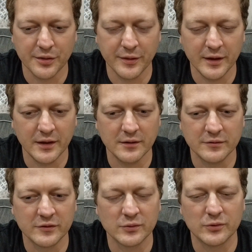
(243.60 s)
they
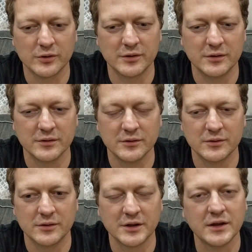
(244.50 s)
store
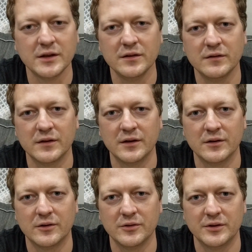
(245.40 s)
your keys
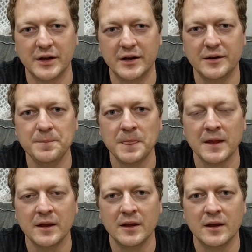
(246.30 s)
and all your data,
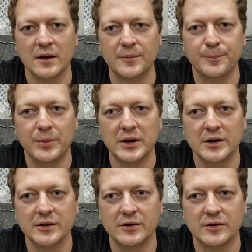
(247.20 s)

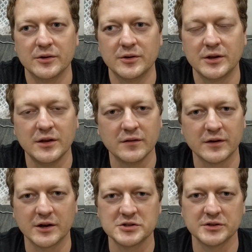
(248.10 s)
but all your keys
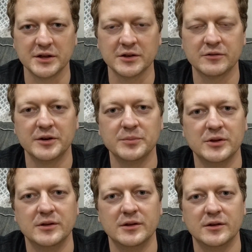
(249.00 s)
are actually
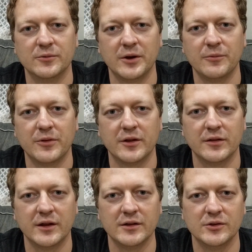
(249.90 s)
encrypted in a way
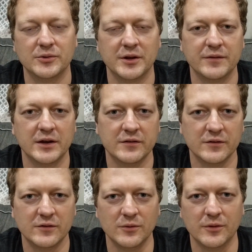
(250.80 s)
that they don't have
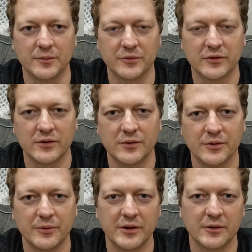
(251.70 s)
access to them. So
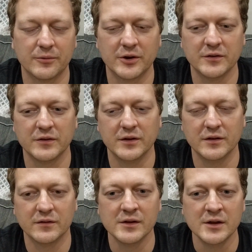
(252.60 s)
the way that works
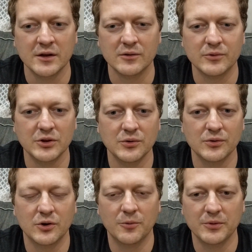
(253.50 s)
is when
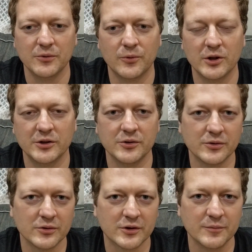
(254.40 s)
you open a wallet
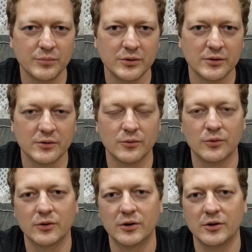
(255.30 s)
on your computer
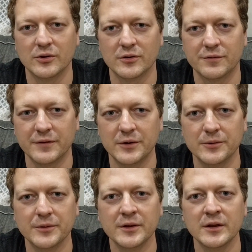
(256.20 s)
or on your
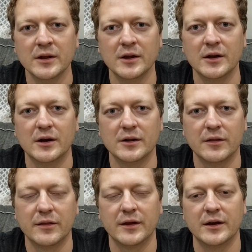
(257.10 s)
phone,
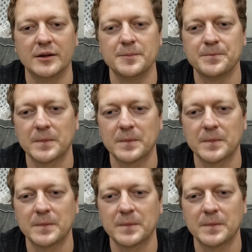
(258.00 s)
that